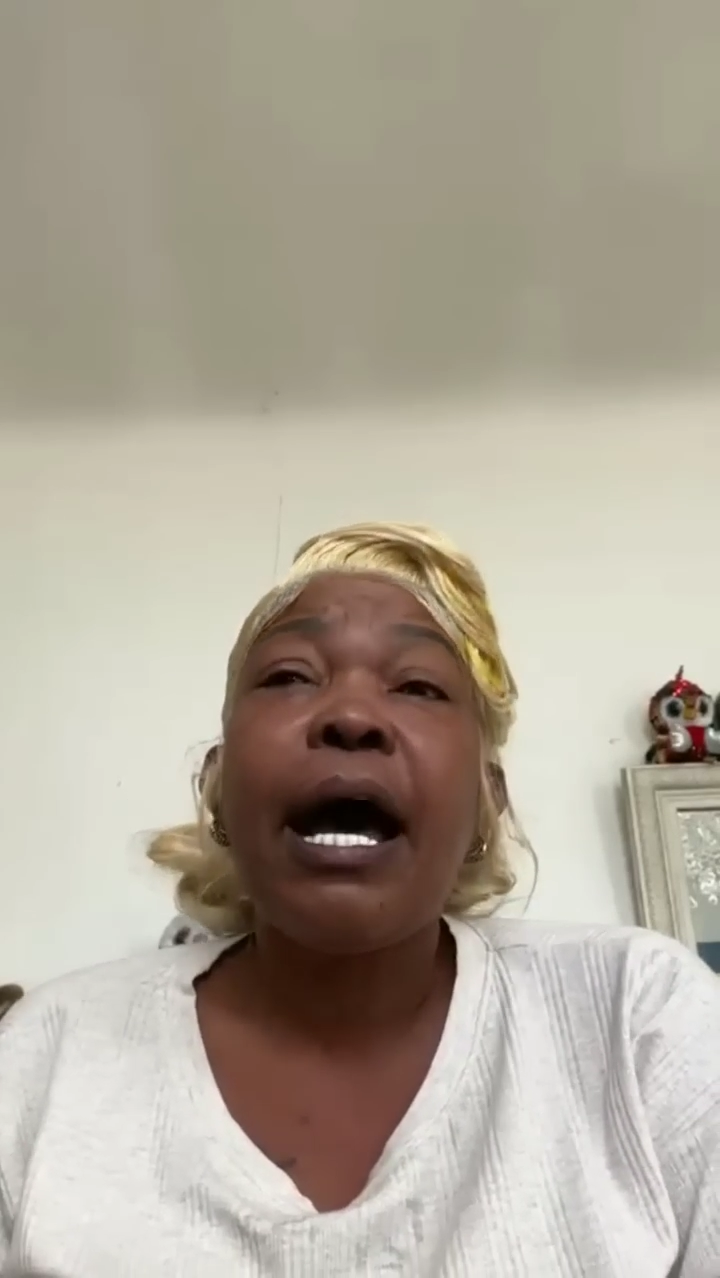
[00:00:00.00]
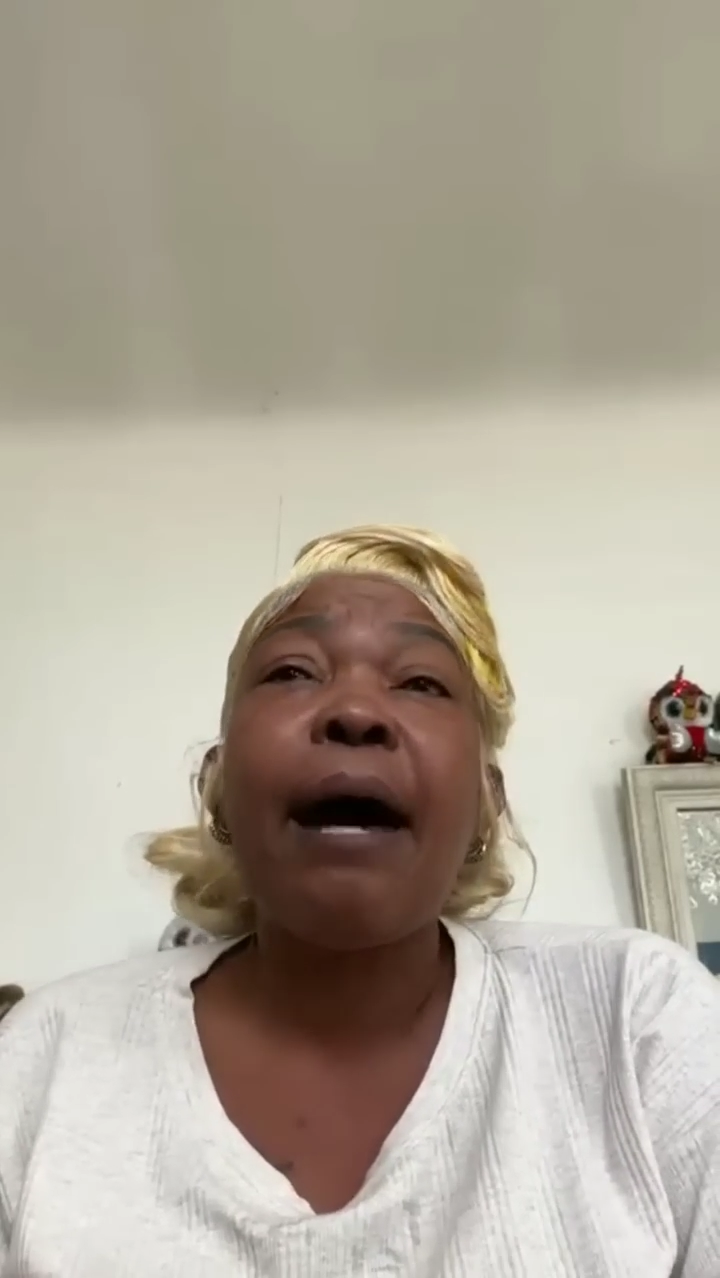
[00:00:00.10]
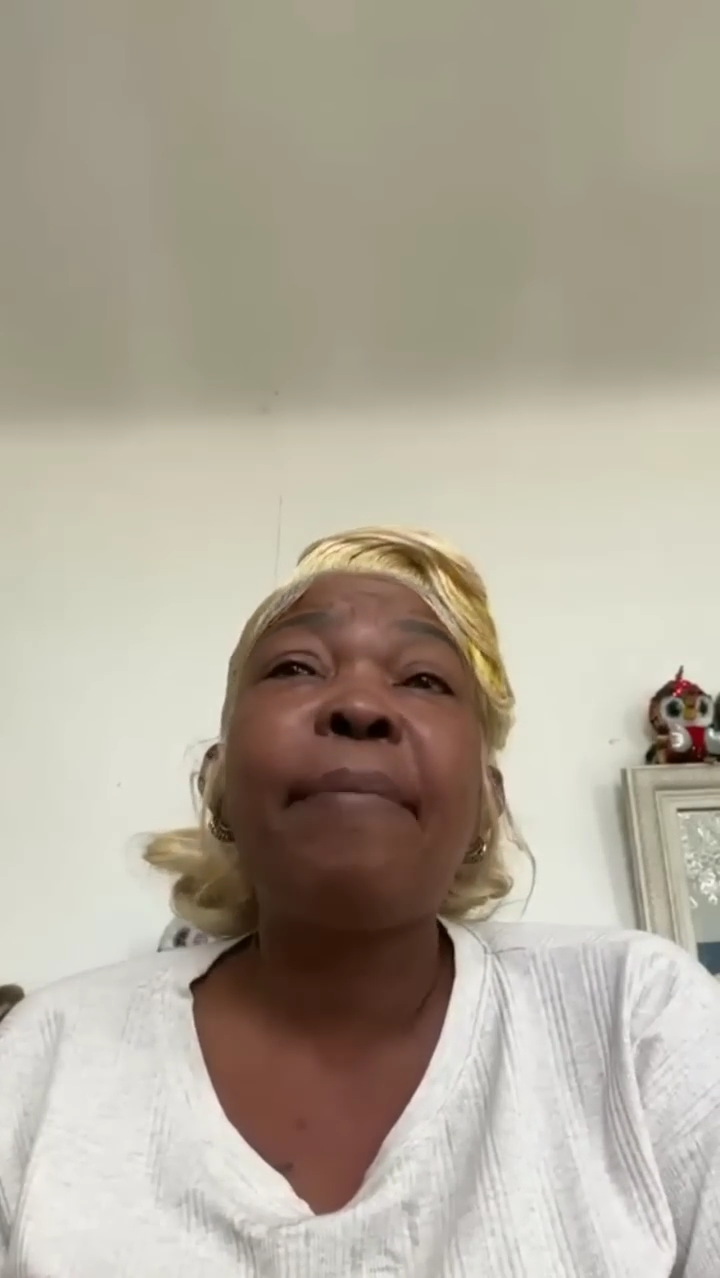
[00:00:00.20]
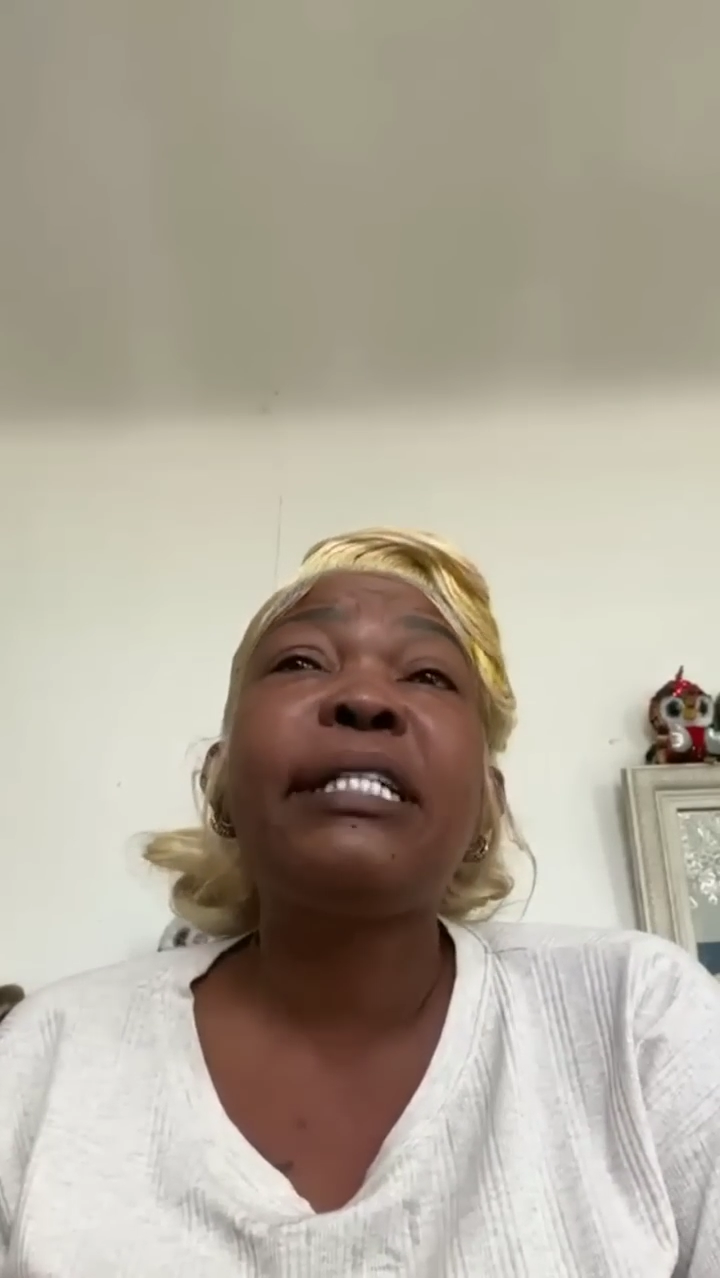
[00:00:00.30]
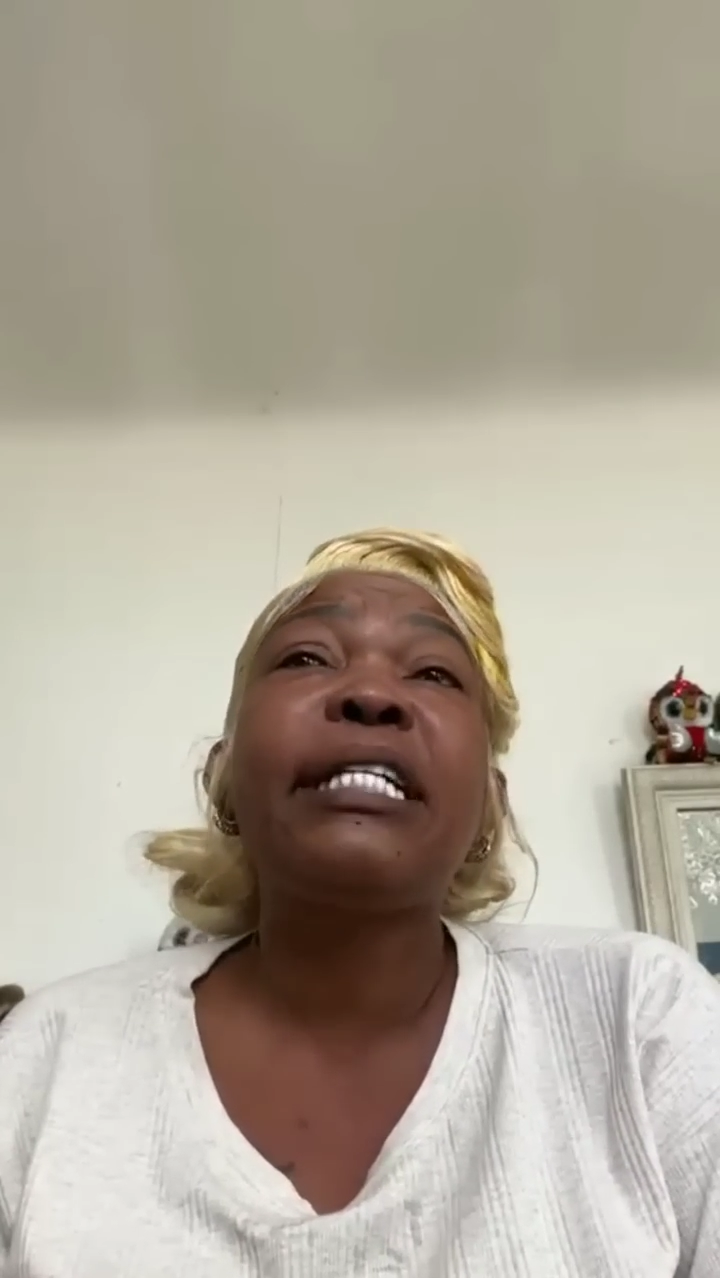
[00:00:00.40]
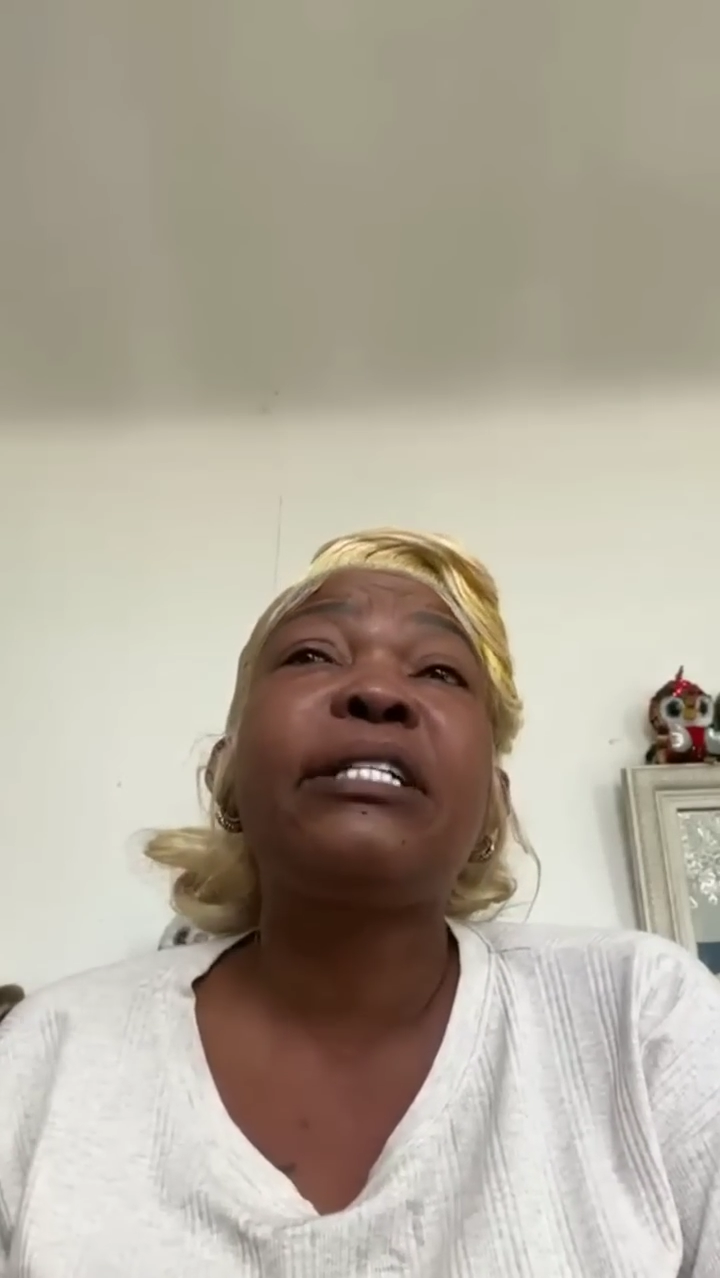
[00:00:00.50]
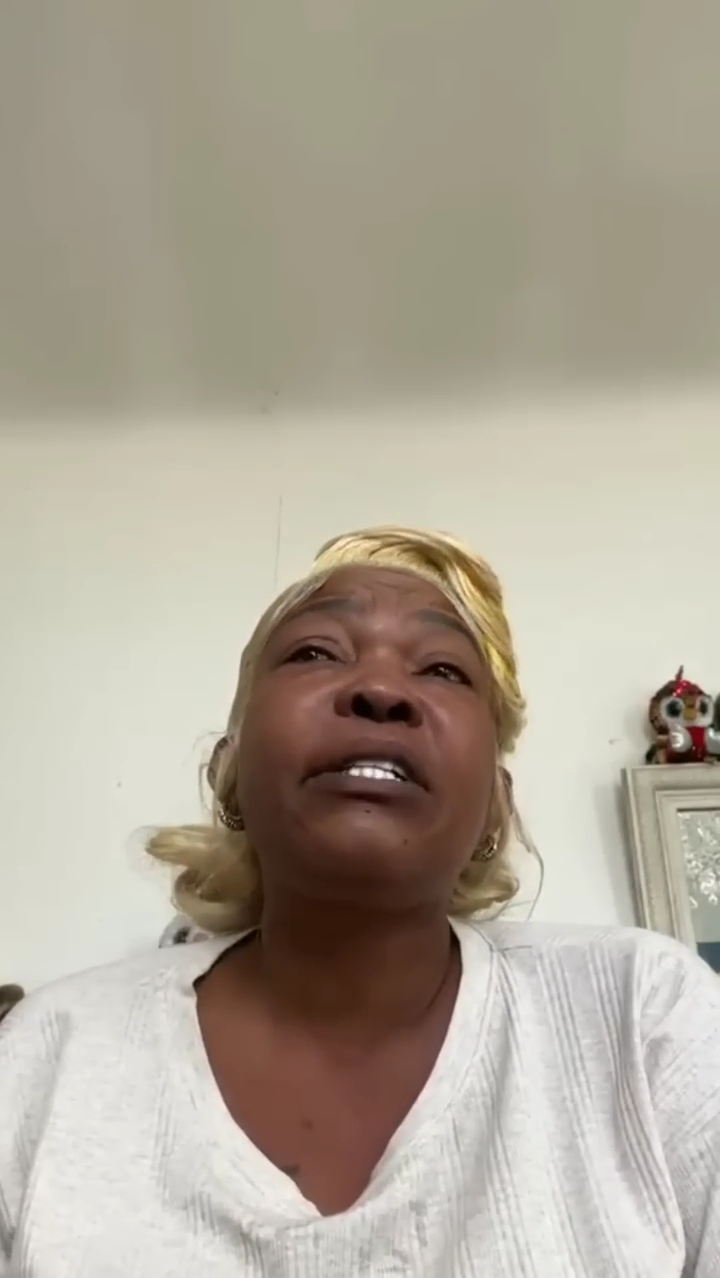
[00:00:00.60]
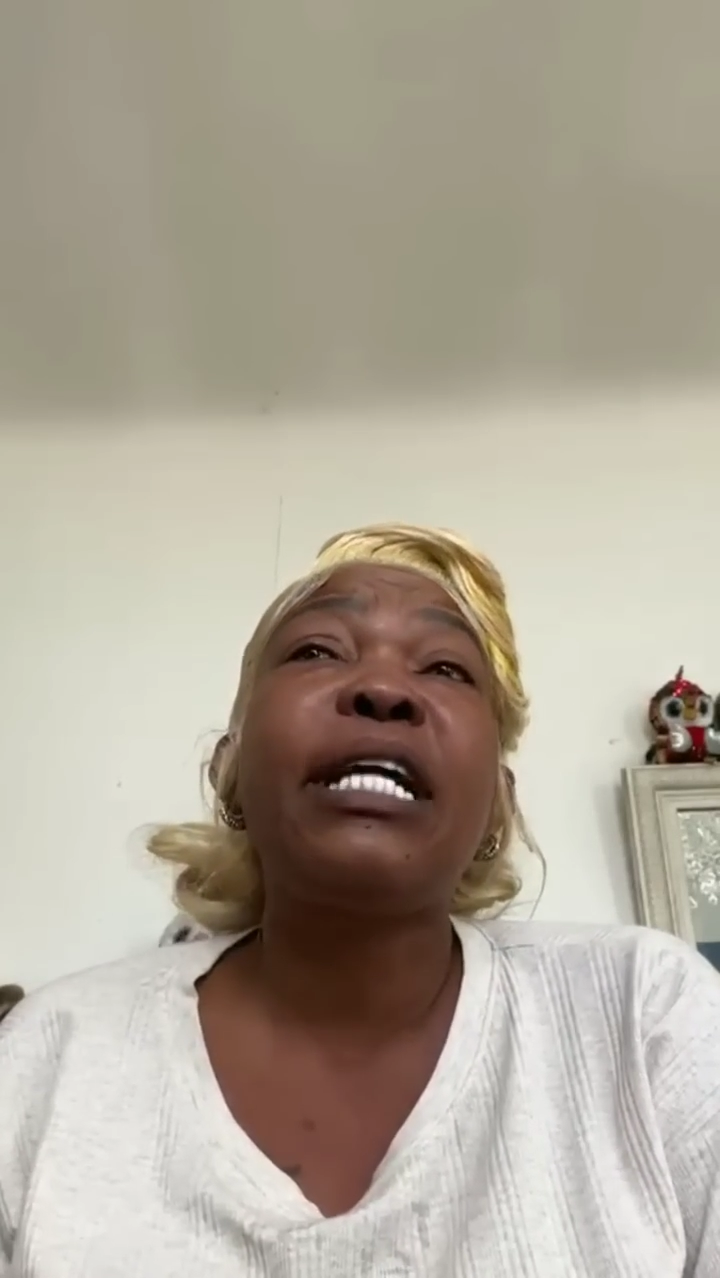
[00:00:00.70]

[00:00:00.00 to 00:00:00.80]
I'm say to